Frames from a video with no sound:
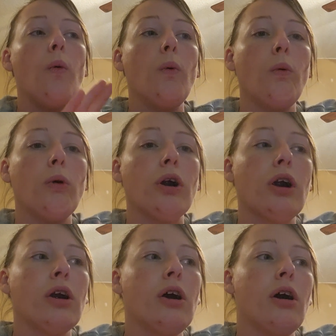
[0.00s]

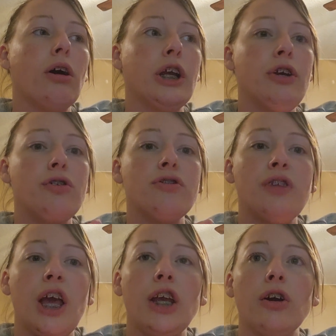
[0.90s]
Or are you just
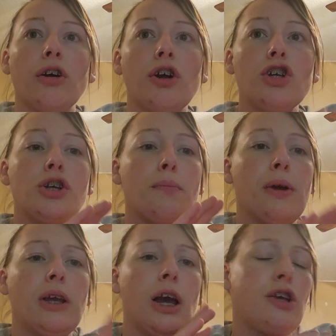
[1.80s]
saying you're a Christian,
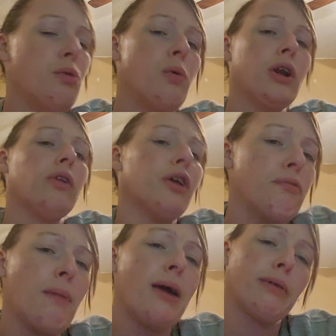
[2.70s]
but yet you want to
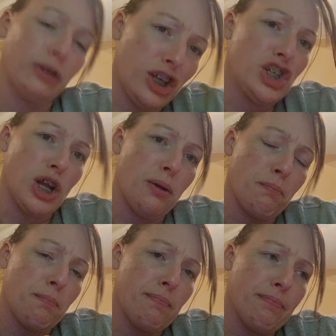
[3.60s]
live by religion?
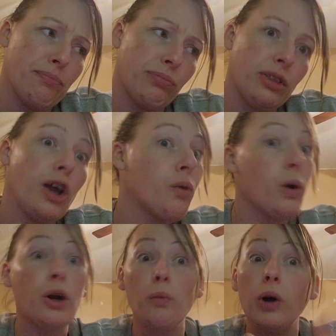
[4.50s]
Like
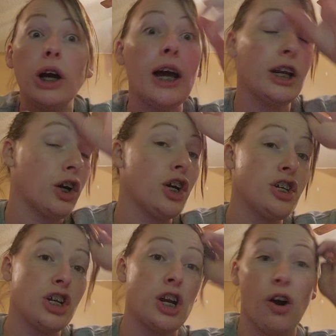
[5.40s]
what what kind of
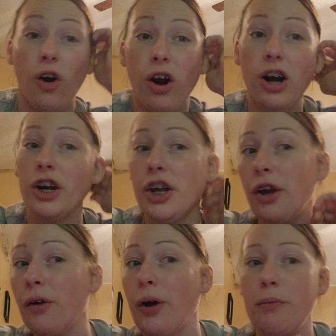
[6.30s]
Christian are
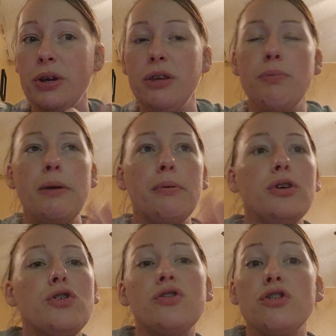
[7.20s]
you? I mean, people
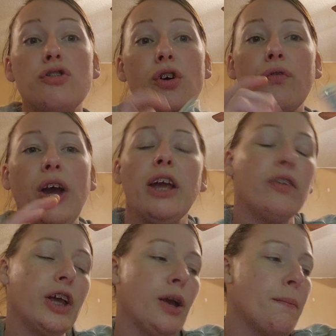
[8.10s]
use it so
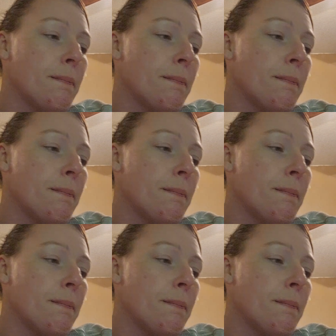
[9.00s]
vaguely.